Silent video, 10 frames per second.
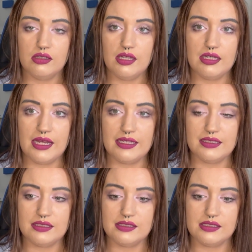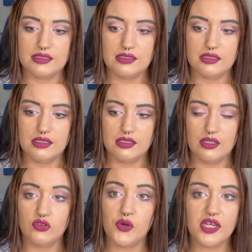and
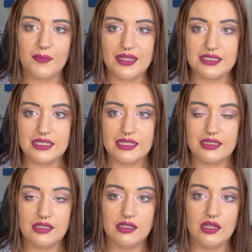documenting